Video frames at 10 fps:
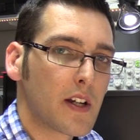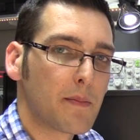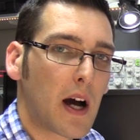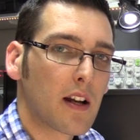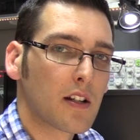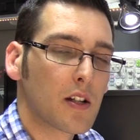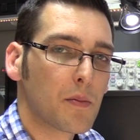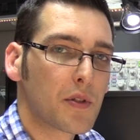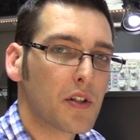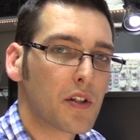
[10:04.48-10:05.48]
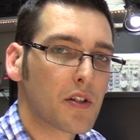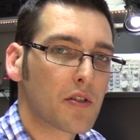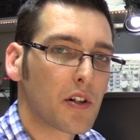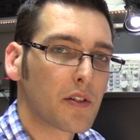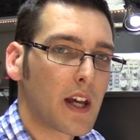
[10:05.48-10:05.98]
feedback loop to
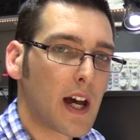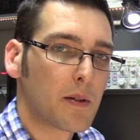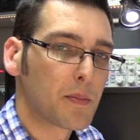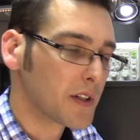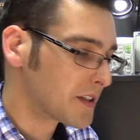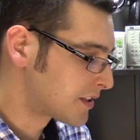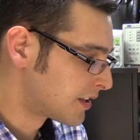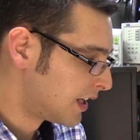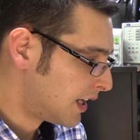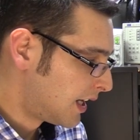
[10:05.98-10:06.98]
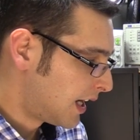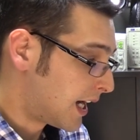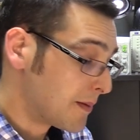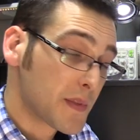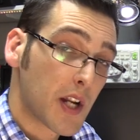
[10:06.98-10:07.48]
control the output.
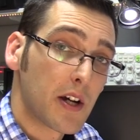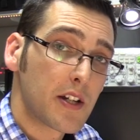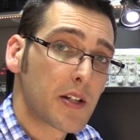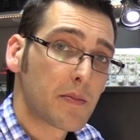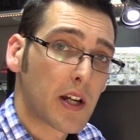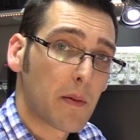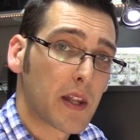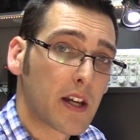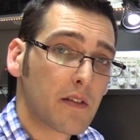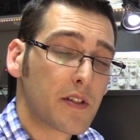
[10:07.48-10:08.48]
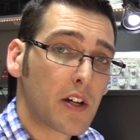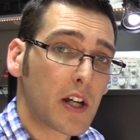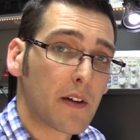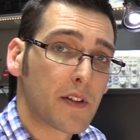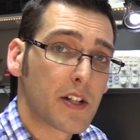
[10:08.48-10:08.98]
Um, so it is something I'm thinking of
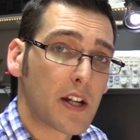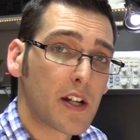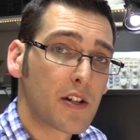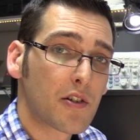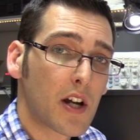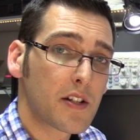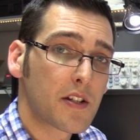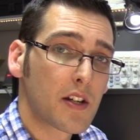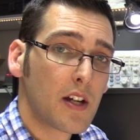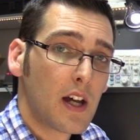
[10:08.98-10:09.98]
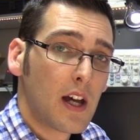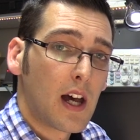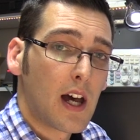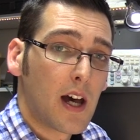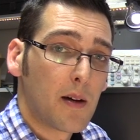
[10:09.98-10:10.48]
doing if there's any interest.
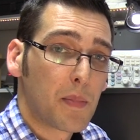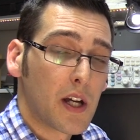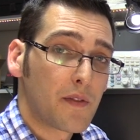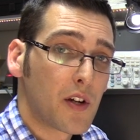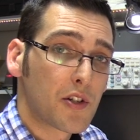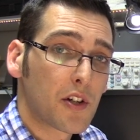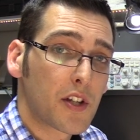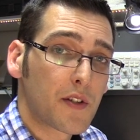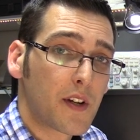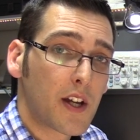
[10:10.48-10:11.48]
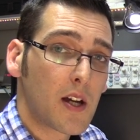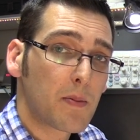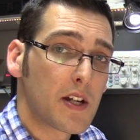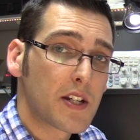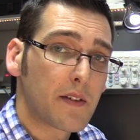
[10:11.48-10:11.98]
Uh, but if you enjoyed this video,
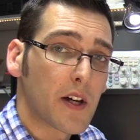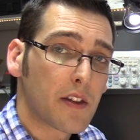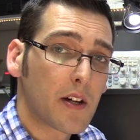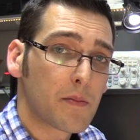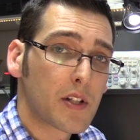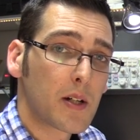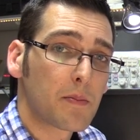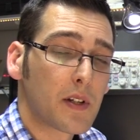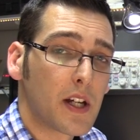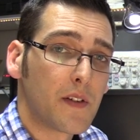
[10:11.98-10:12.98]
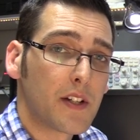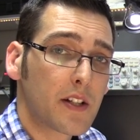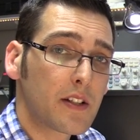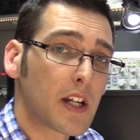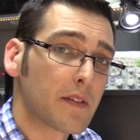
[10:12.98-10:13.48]
please give it a thumbs up. If you
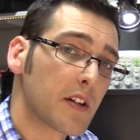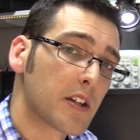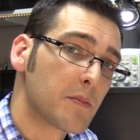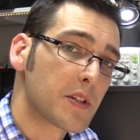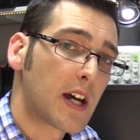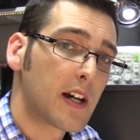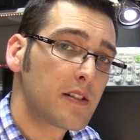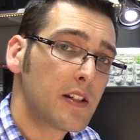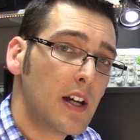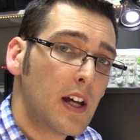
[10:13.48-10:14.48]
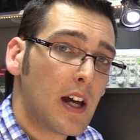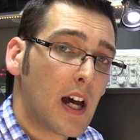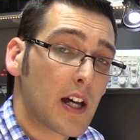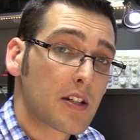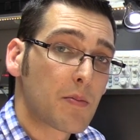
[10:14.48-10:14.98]
didn't, give it a thumbs down.
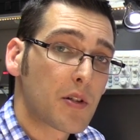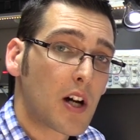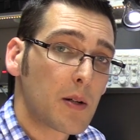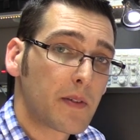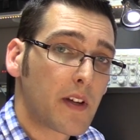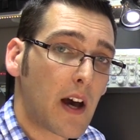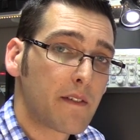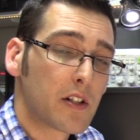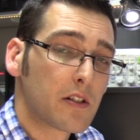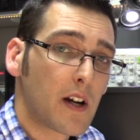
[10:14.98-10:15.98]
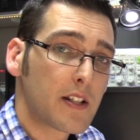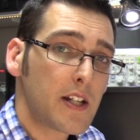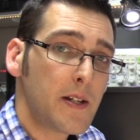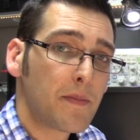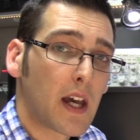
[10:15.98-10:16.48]
Uh, subscribe if you haven't
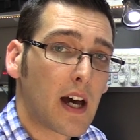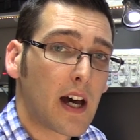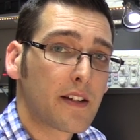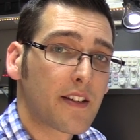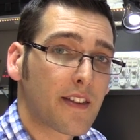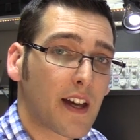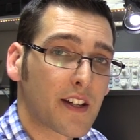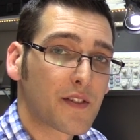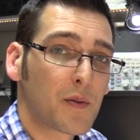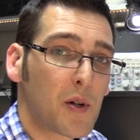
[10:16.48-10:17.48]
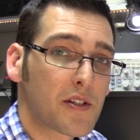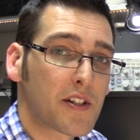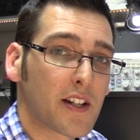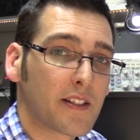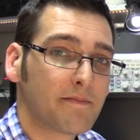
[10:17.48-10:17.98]
already, and thanks for
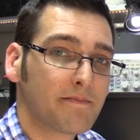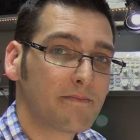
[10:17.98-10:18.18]
watching.